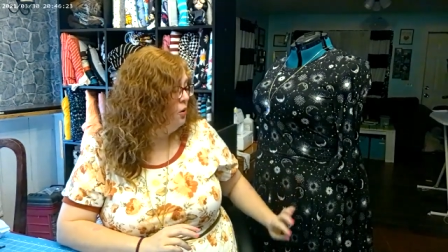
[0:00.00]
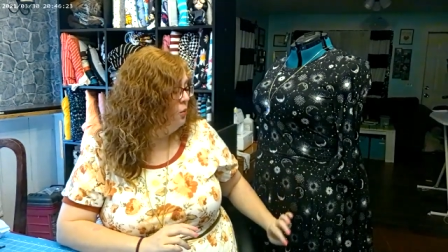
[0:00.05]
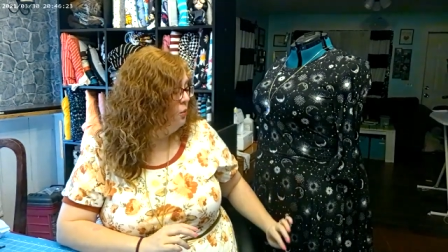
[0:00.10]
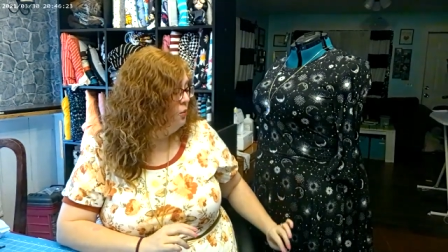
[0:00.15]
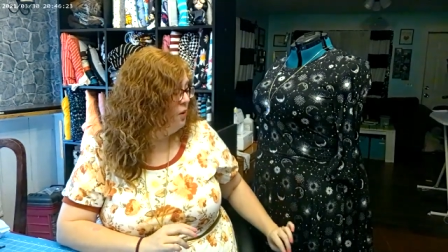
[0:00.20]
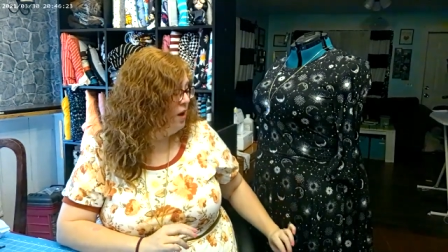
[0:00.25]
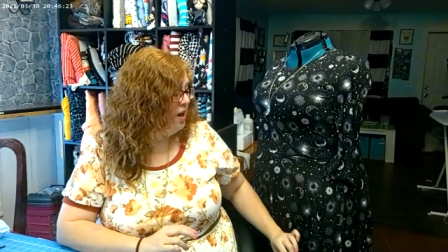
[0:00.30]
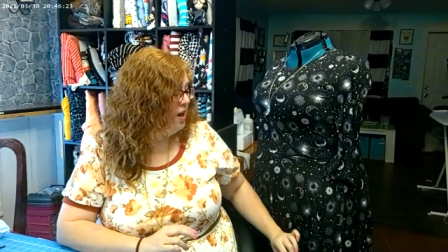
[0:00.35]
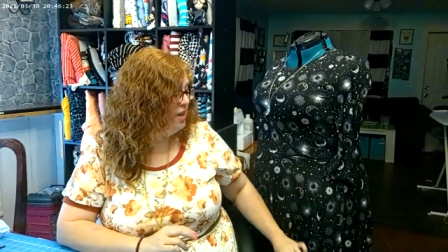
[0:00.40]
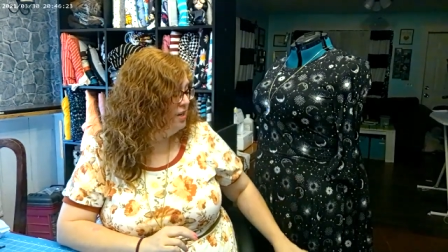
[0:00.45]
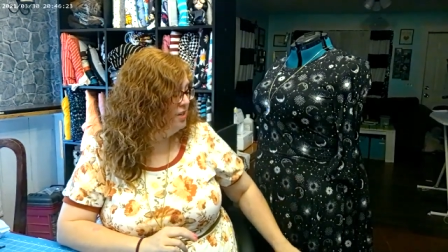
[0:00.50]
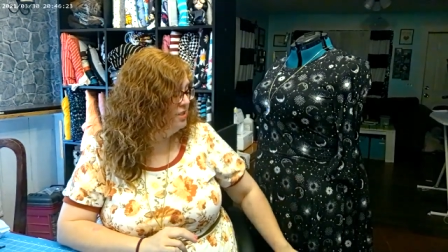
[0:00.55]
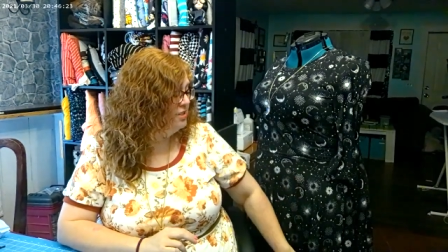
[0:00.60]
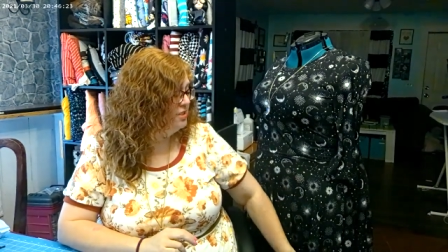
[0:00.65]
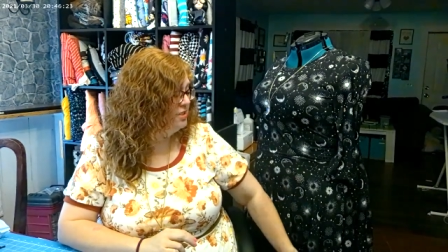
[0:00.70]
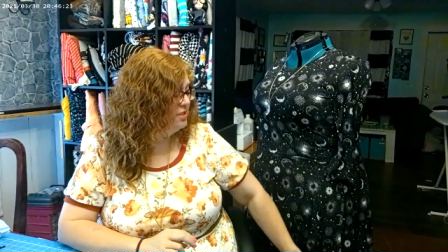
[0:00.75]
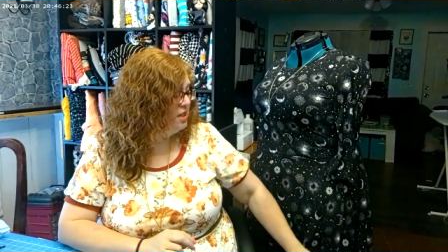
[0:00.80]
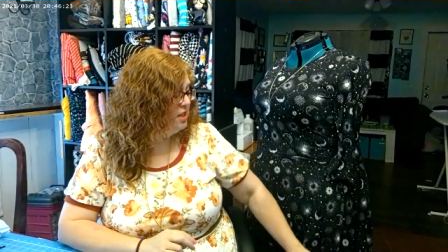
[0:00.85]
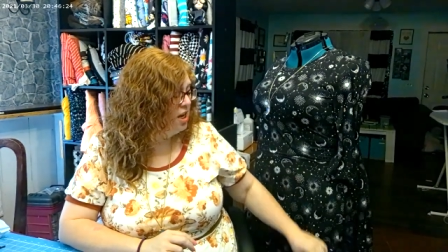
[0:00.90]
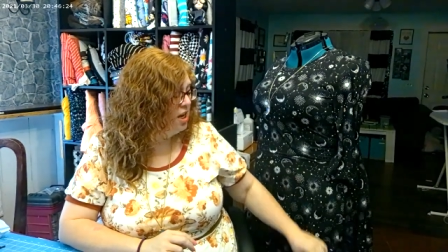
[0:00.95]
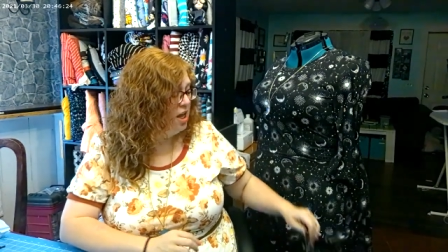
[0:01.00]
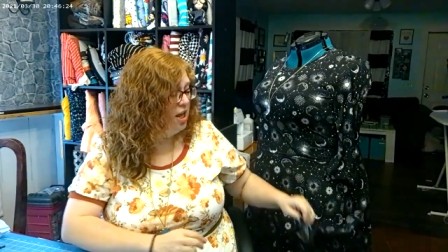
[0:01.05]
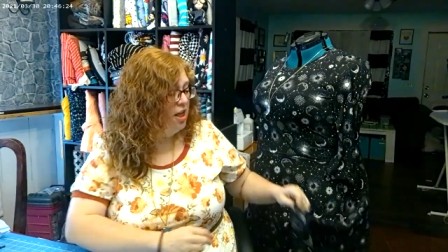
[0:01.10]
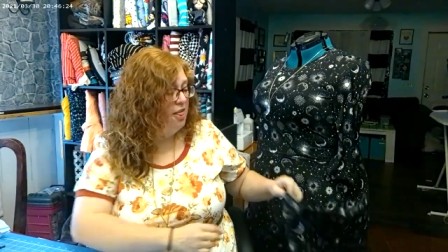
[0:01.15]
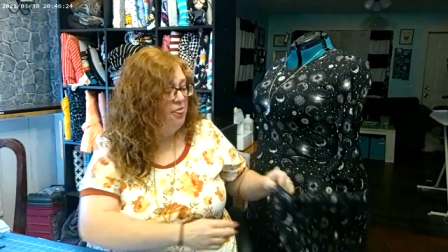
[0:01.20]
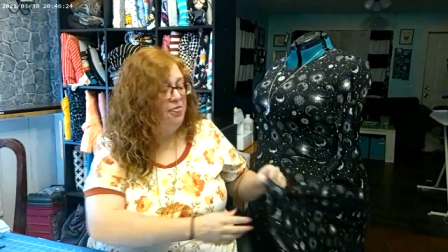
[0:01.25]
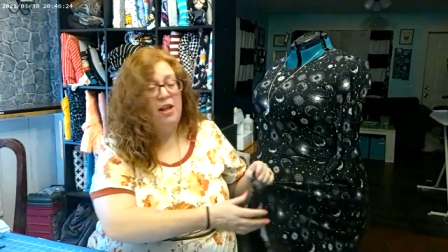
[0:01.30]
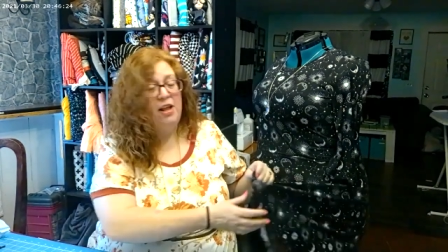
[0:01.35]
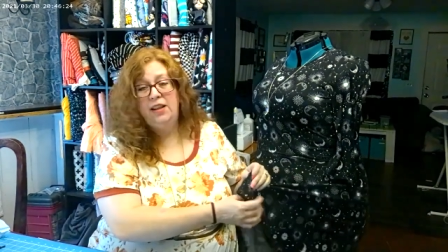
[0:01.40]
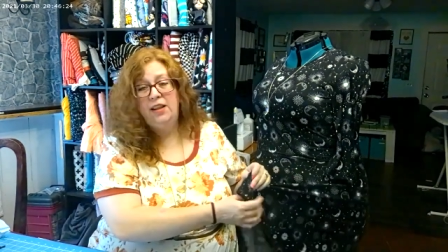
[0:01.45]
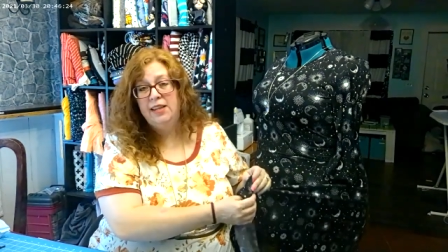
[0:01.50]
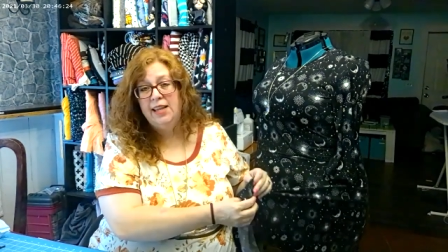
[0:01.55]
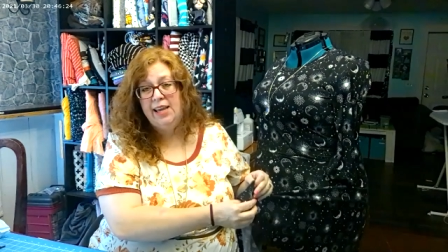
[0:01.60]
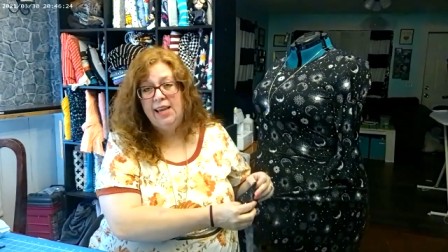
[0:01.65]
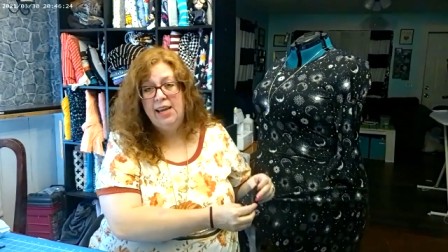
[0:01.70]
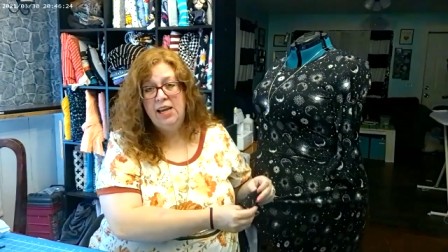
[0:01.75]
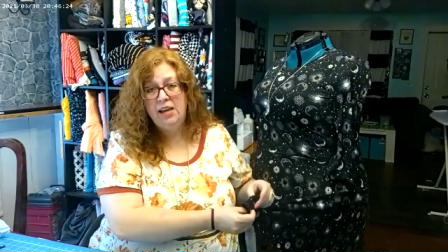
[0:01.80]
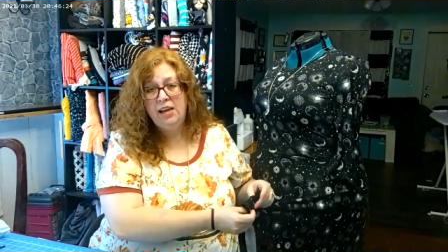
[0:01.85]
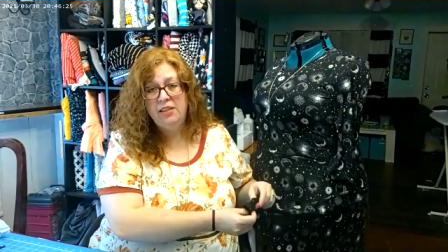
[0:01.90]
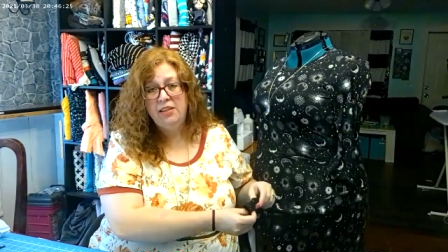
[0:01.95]
was the
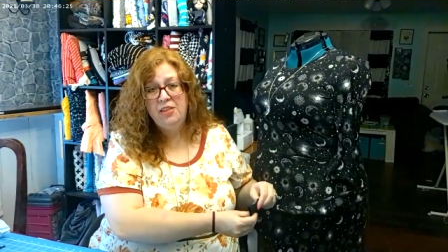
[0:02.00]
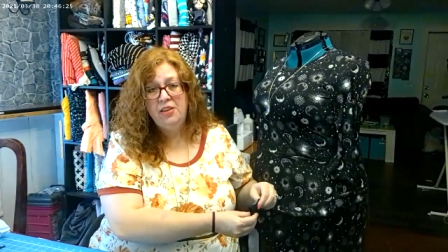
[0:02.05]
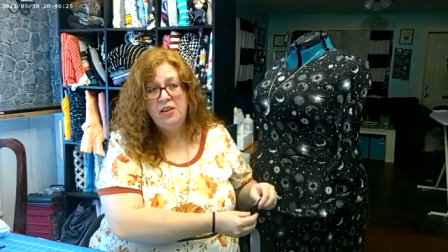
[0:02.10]
length.